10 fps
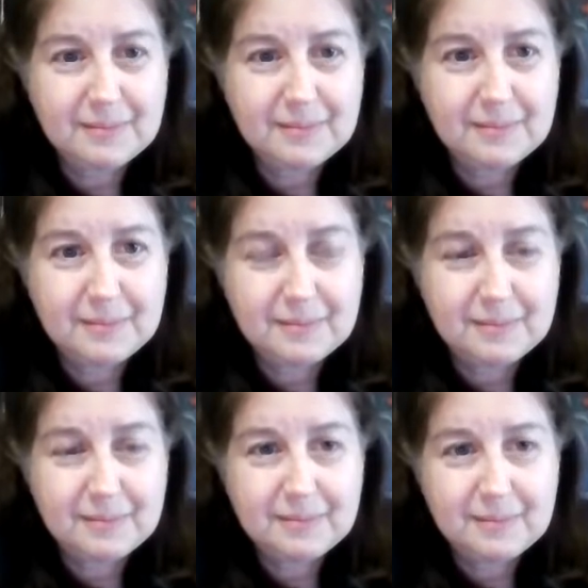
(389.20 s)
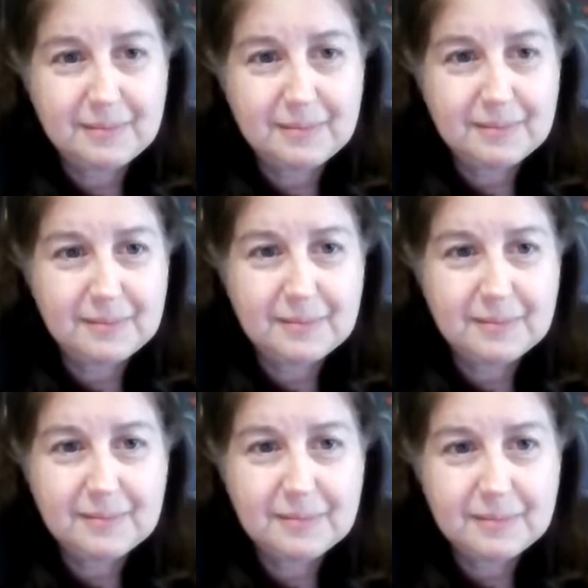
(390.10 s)

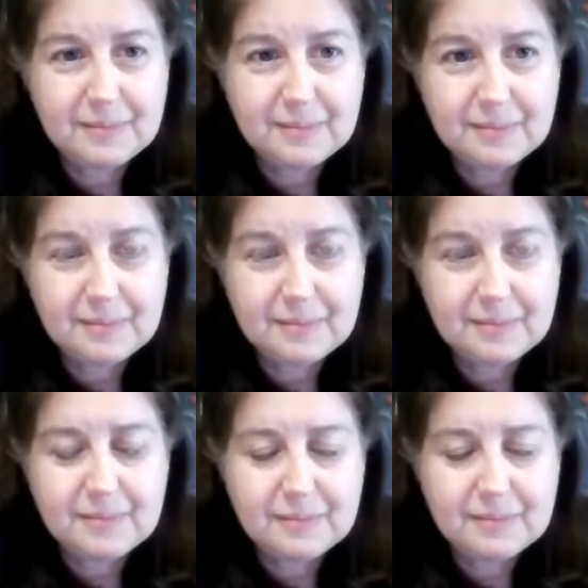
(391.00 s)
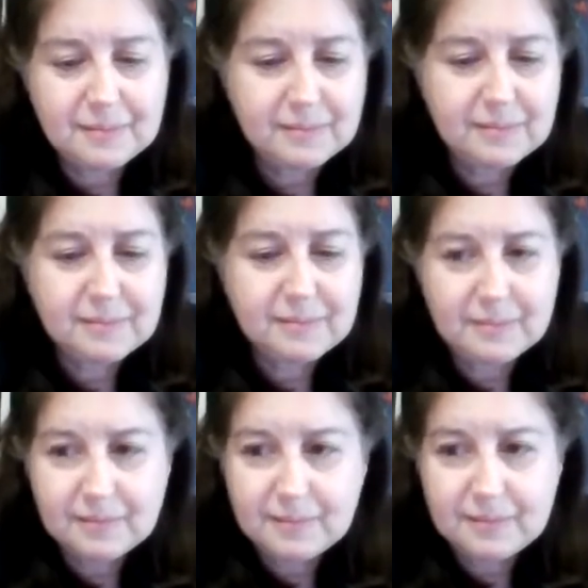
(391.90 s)

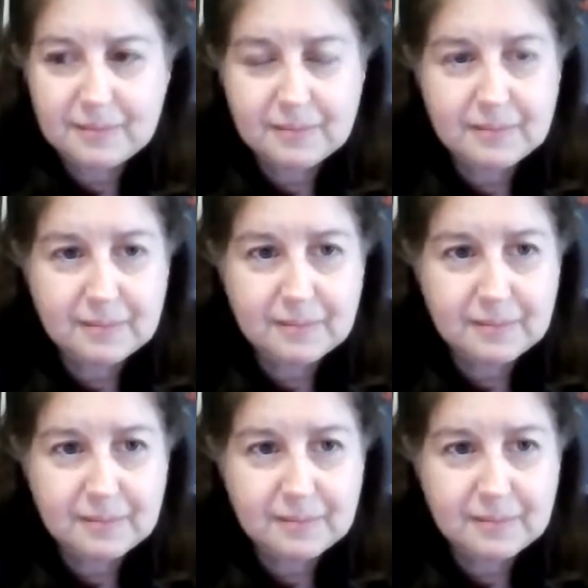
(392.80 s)
[no speech]